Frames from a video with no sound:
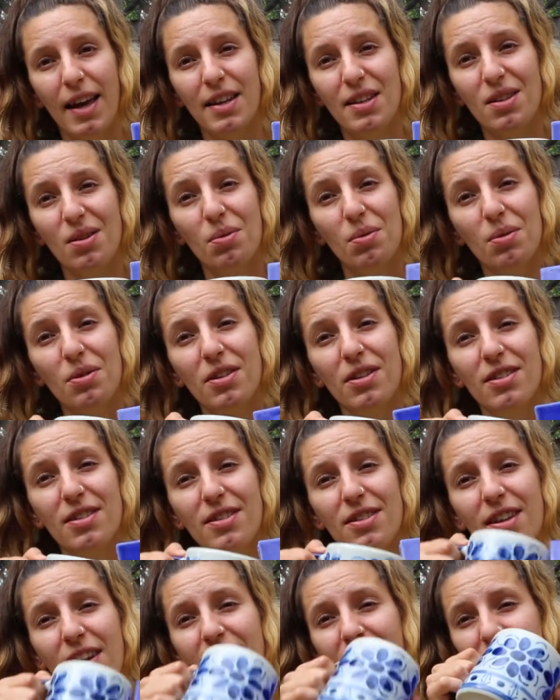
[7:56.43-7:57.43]
It's all
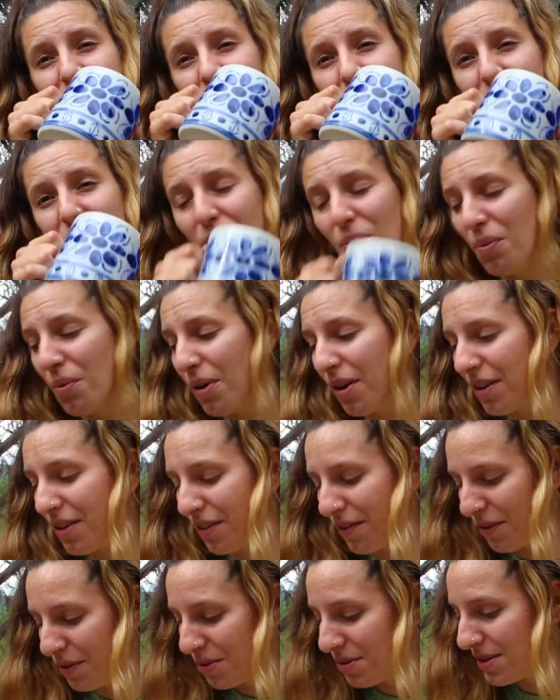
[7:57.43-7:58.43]
just
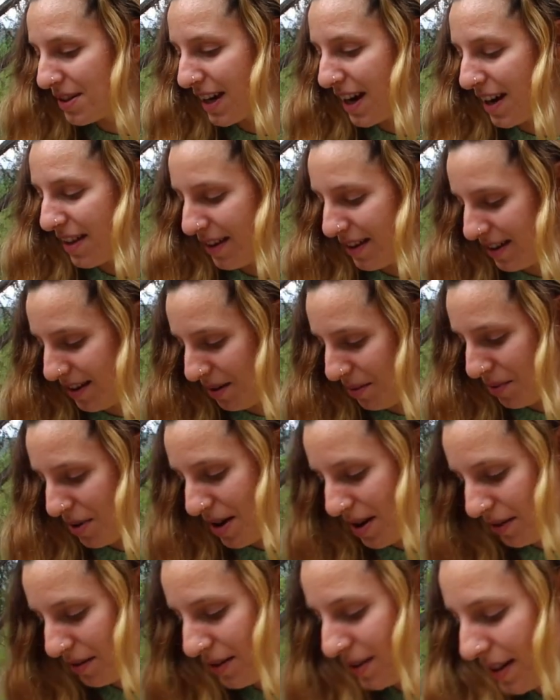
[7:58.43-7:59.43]
wonderful together.
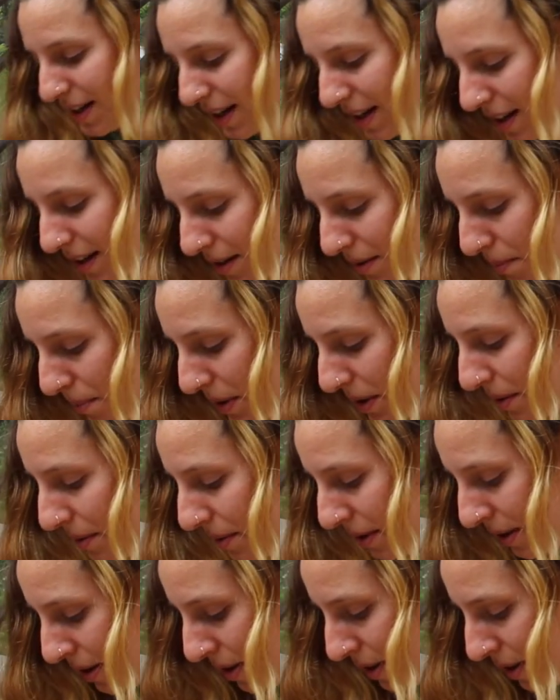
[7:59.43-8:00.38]
What else did I get that's blue?